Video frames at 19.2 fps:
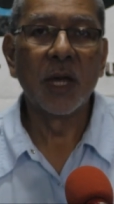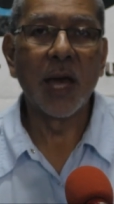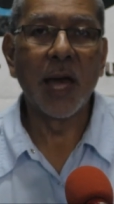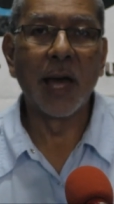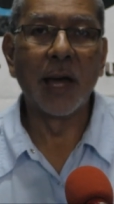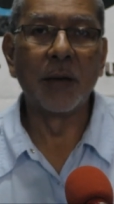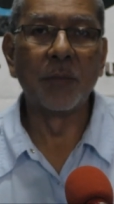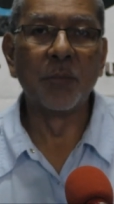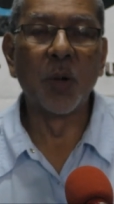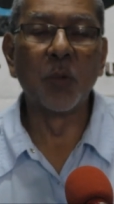
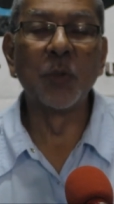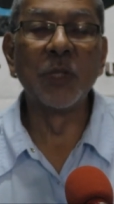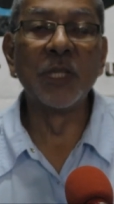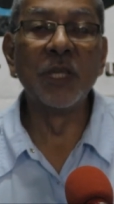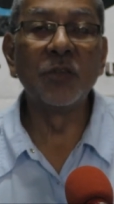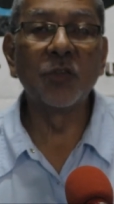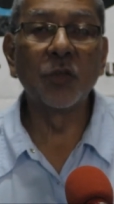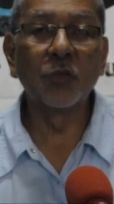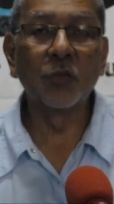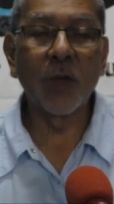Um, but we
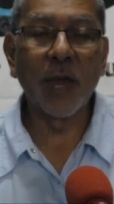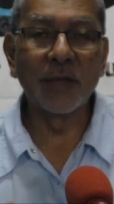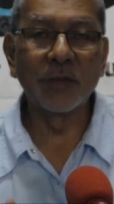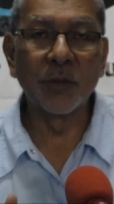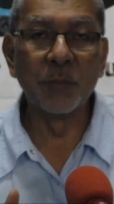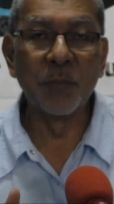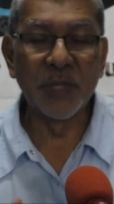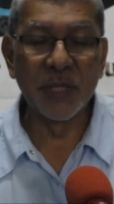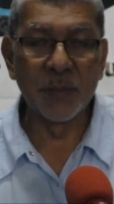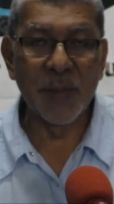need to try to
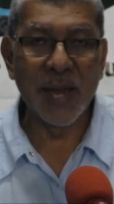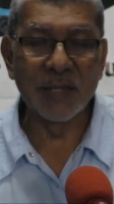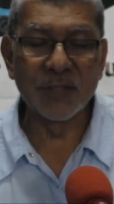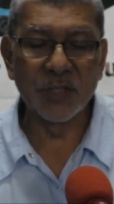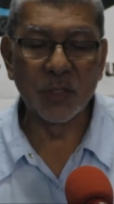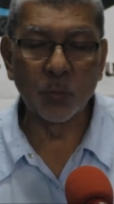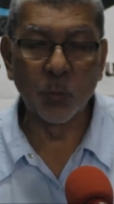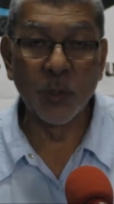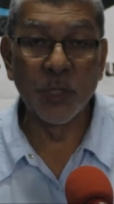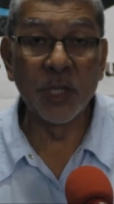minimize
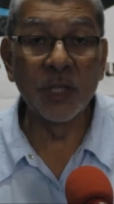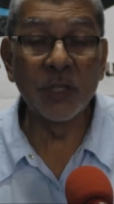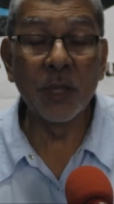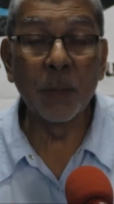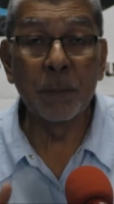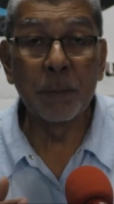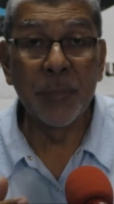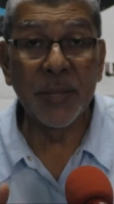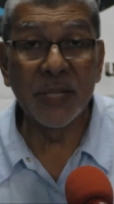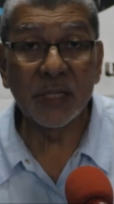it. We need the
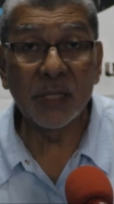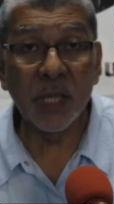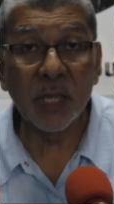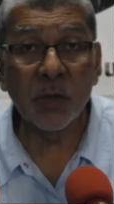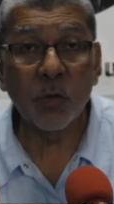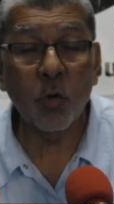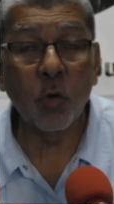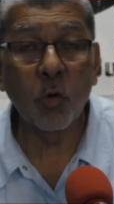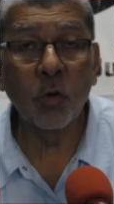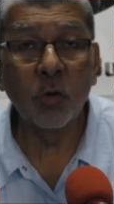
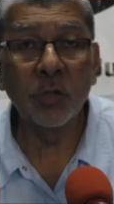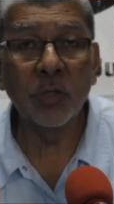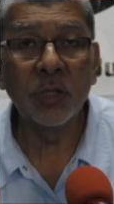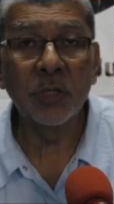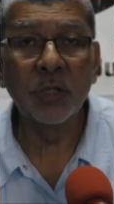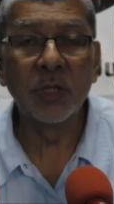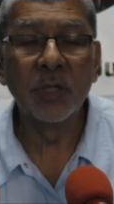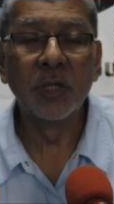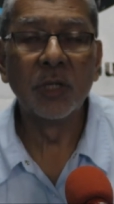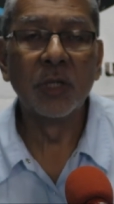building code
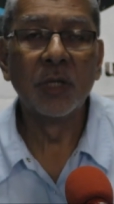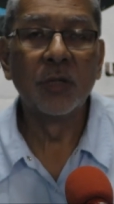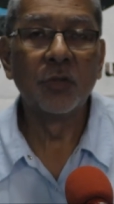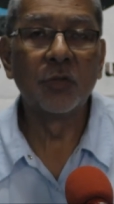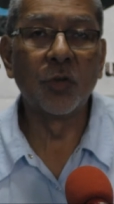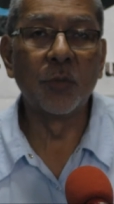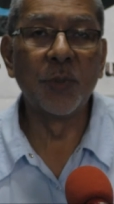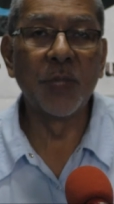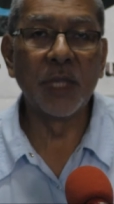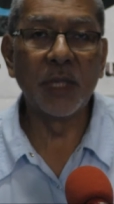
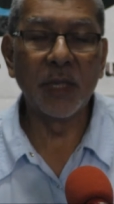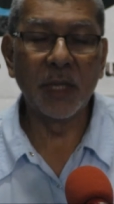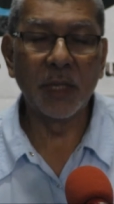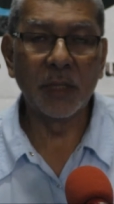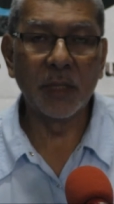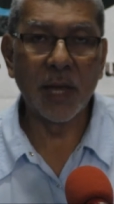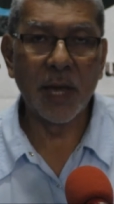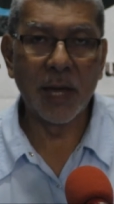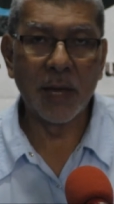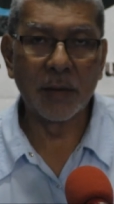to be
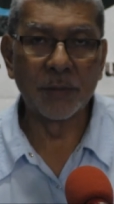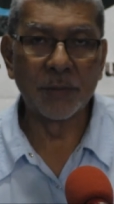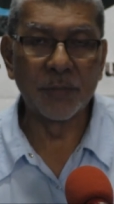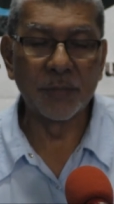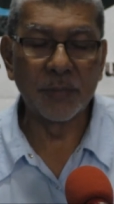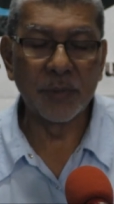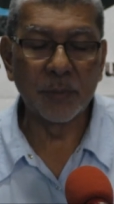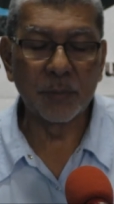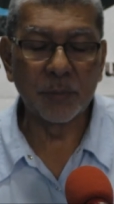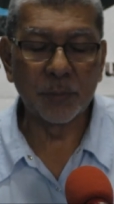um,
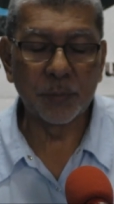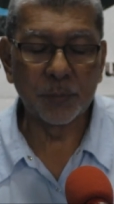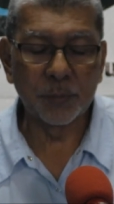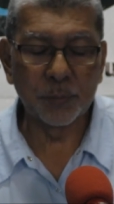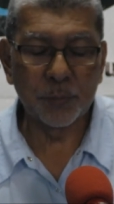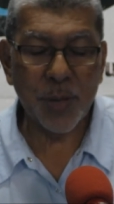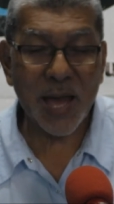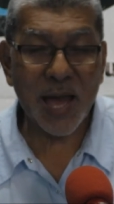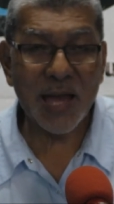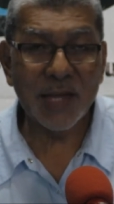
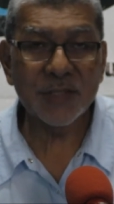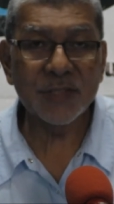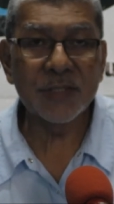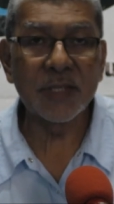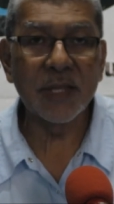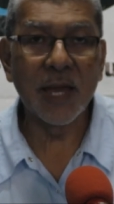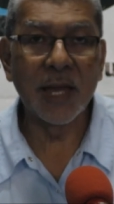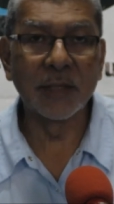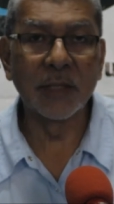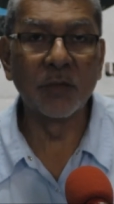
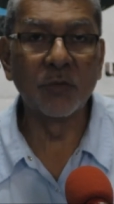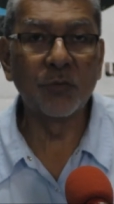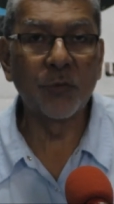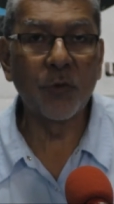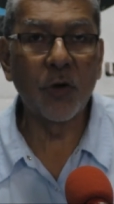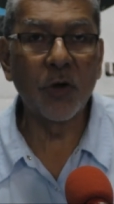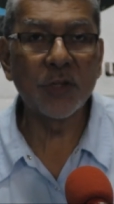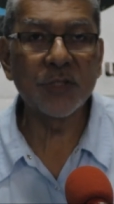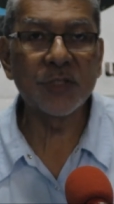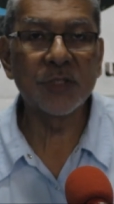passed and
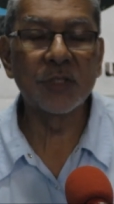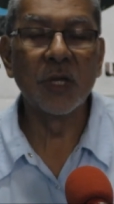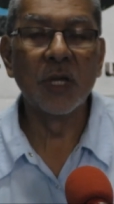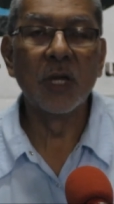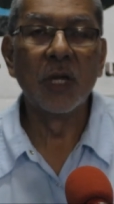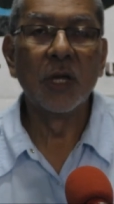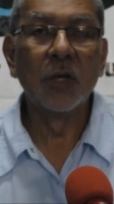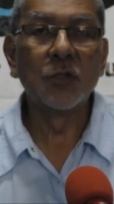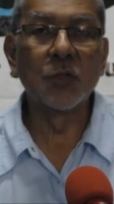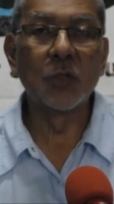enforced
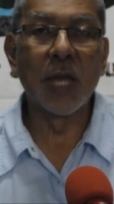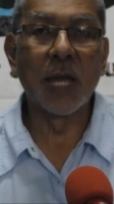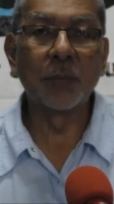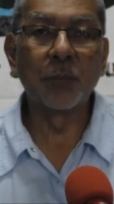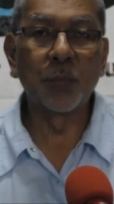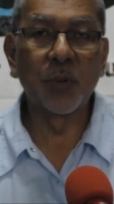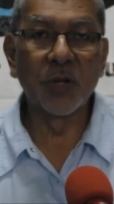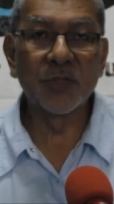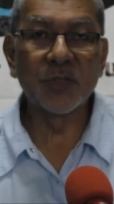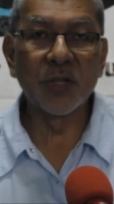so
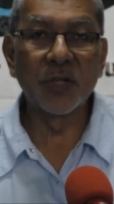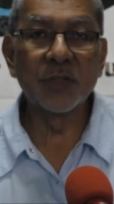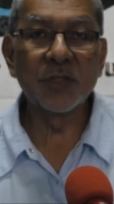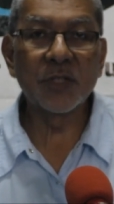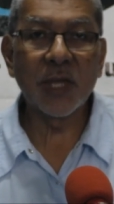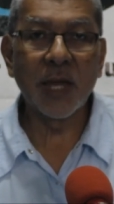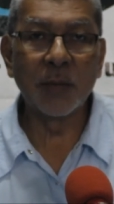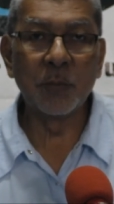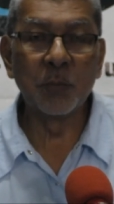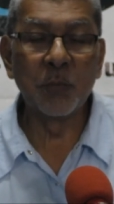that persons
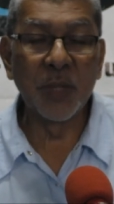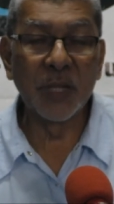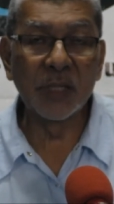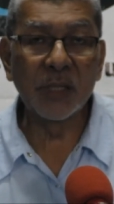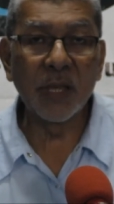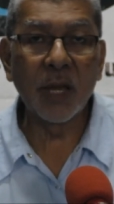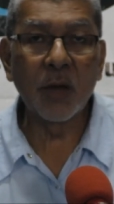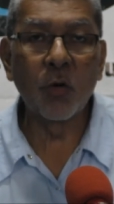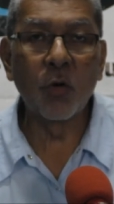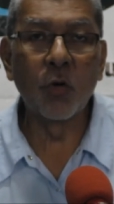can
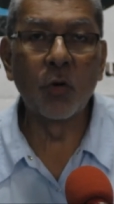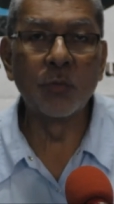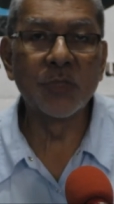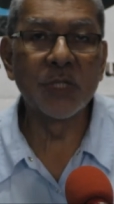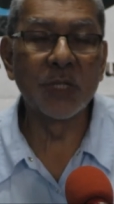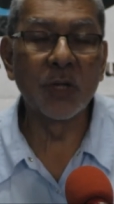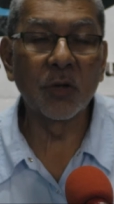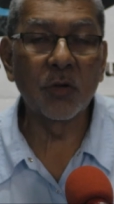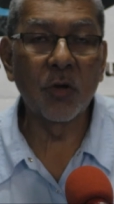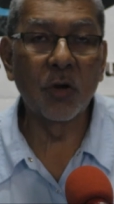build their homes
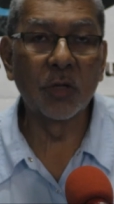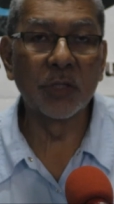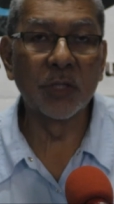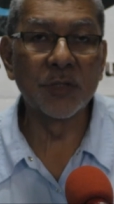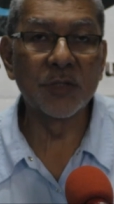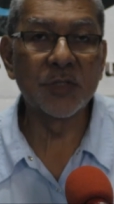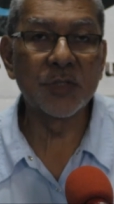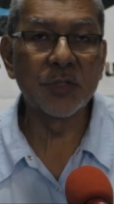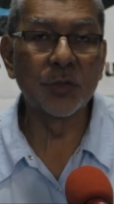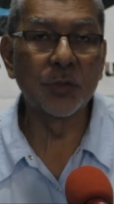in
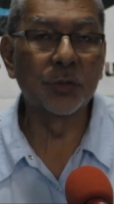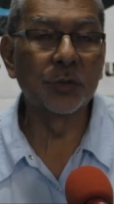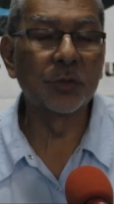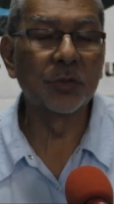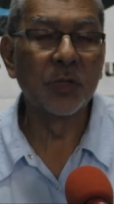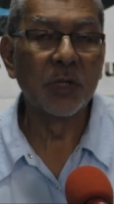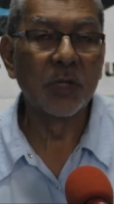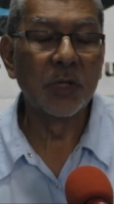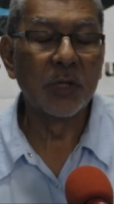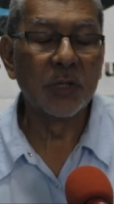accordance to
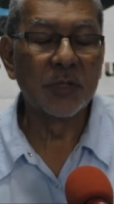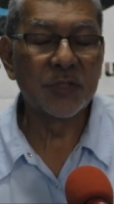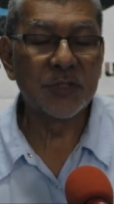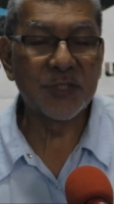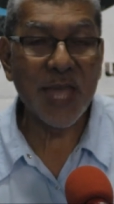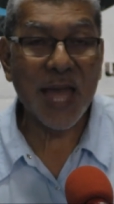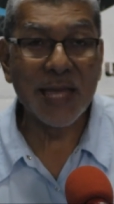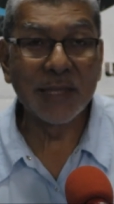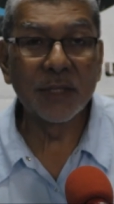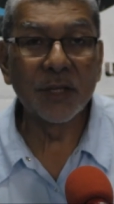
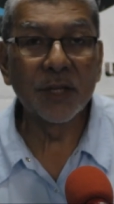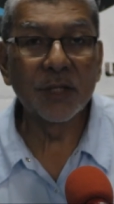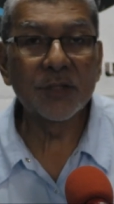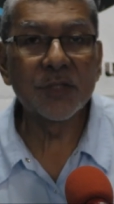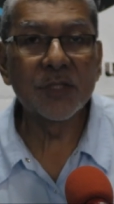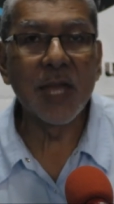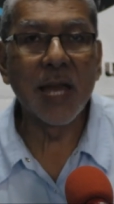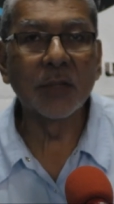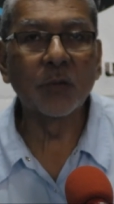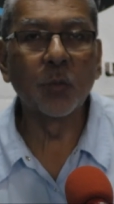
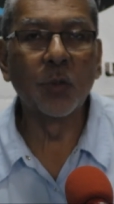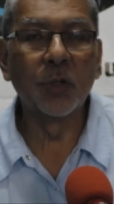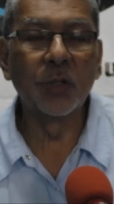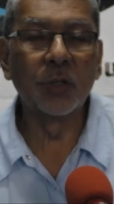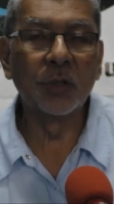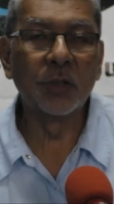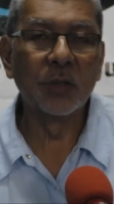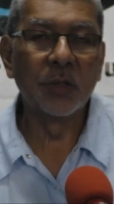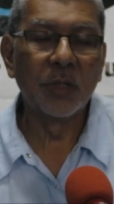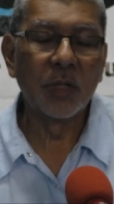standards that
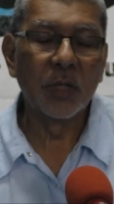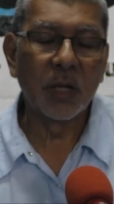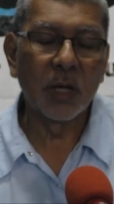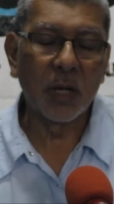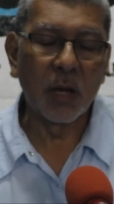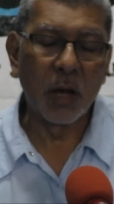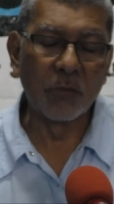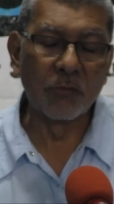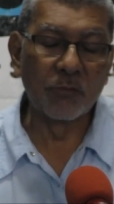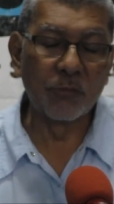will
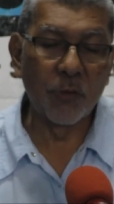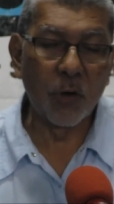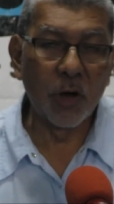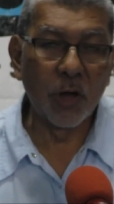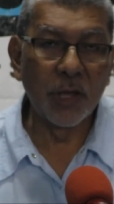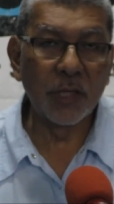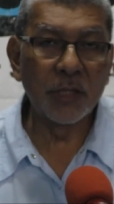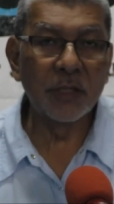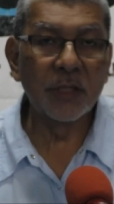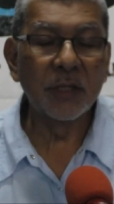
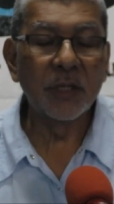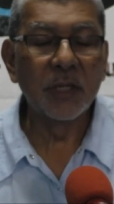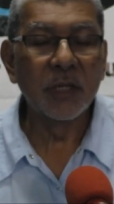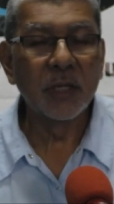avoid